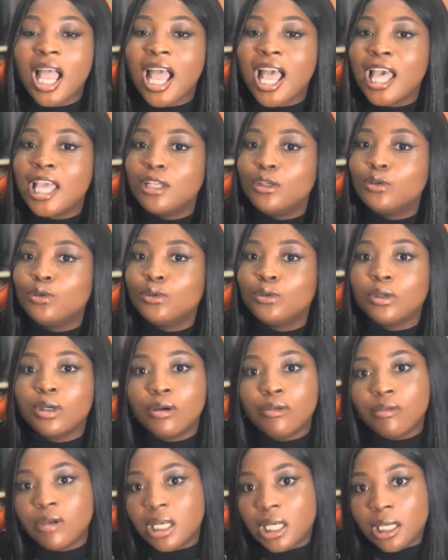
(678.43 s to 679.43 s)
I do
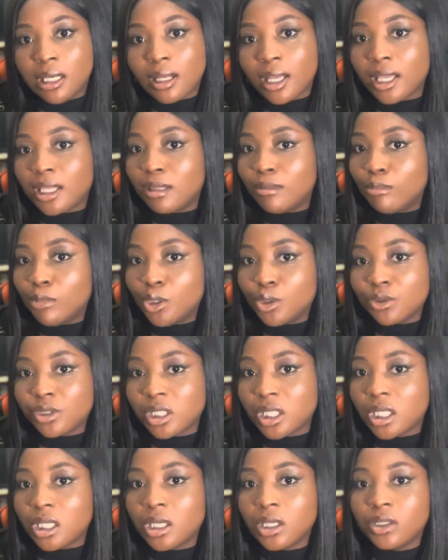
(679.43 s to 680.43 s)
not really like
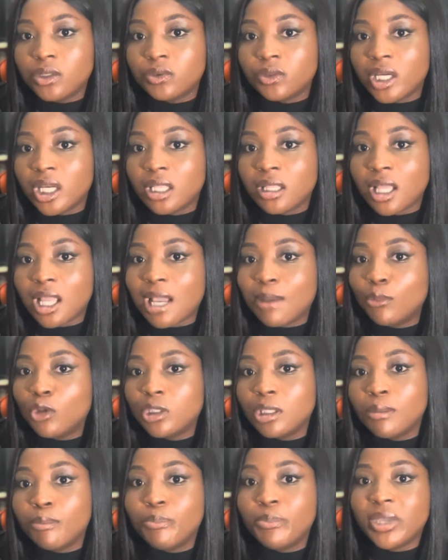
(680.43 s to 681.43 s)
music, right? Like, I'm not
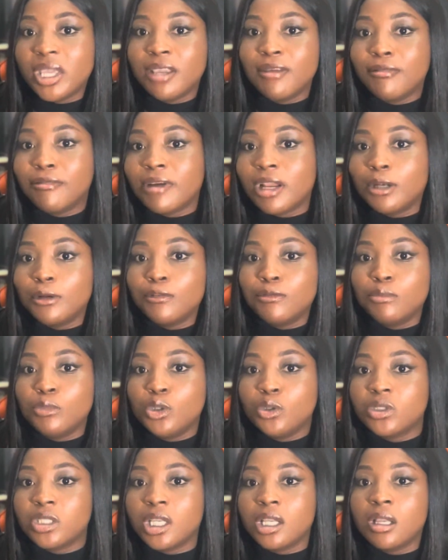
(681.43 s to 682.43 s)
a big fan of
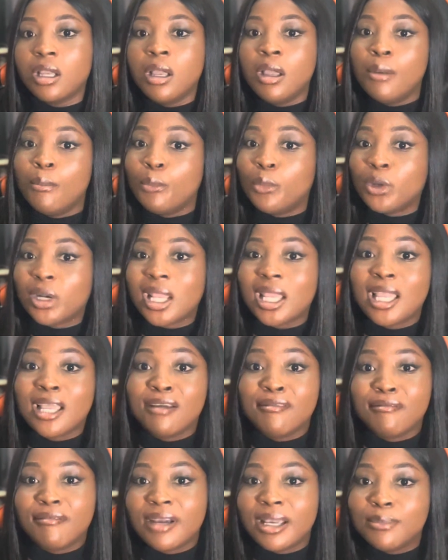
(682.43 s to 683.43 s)
music, but I can
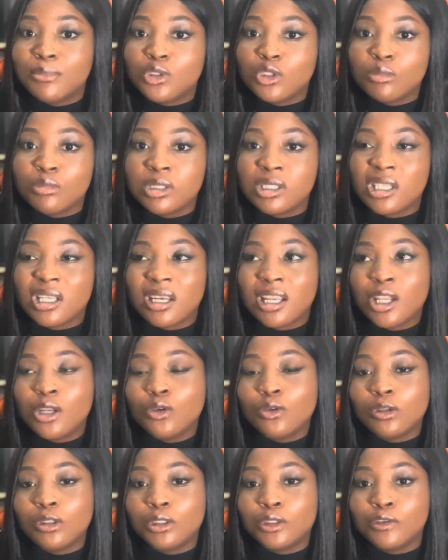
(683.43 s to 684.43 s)
vibe to music and I
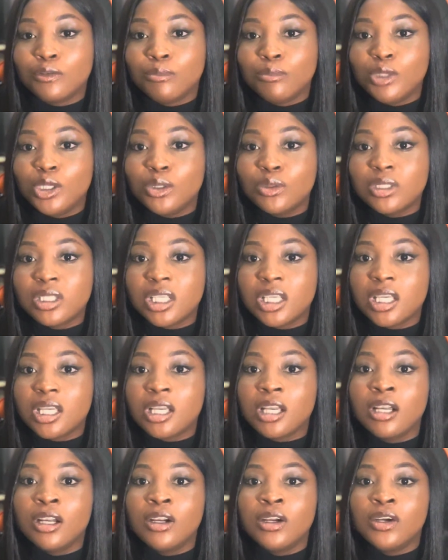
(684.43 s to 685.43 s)
know a lot of music,
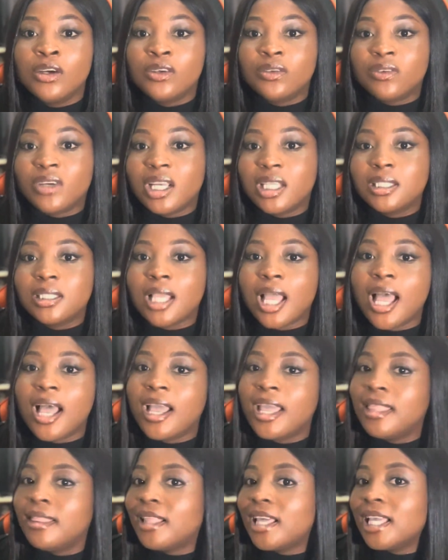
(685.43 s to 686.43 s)
right?
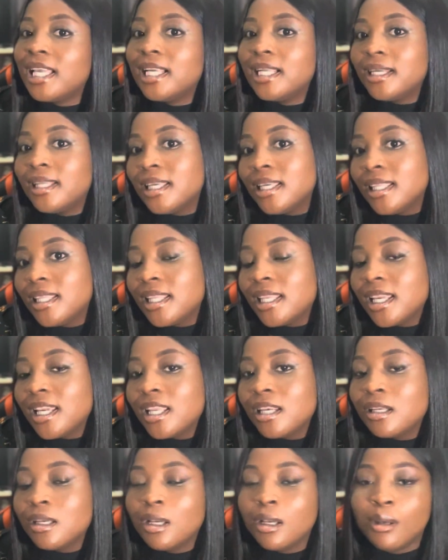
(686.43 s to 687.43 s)
I like
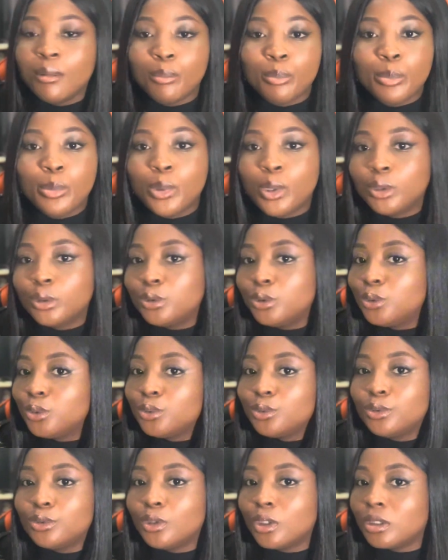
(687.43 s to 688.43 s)
cleaning, but
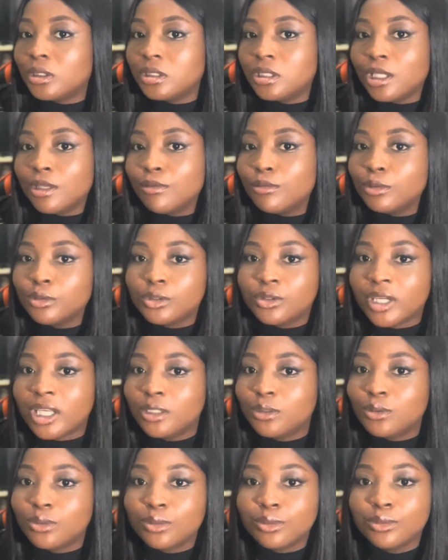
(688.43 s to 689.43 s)
do not even try
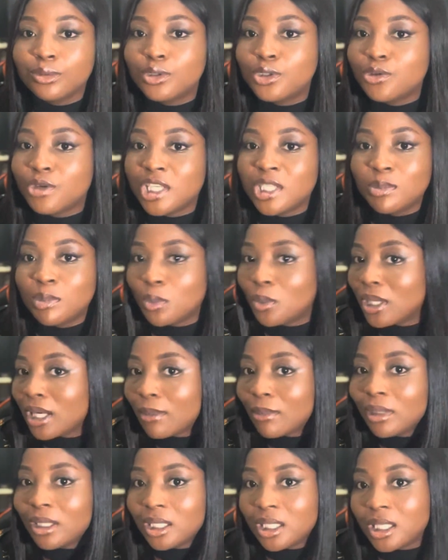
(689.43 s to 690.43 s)
to stress me when
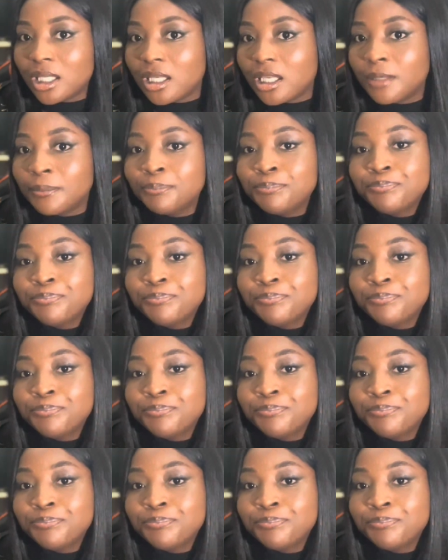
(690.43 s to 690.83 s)
I'm cleaning.